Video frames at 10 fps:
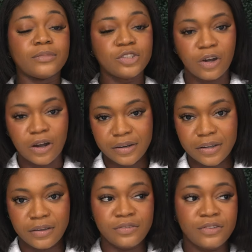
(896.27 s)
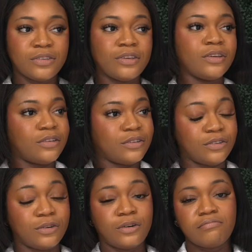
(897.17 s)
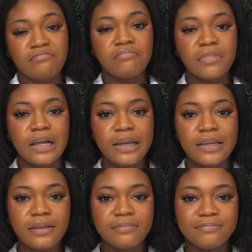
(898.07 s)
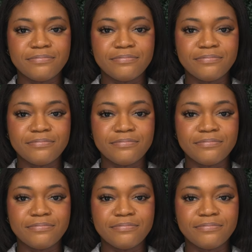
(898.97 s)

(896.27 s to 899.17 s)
strong divs. So I like it.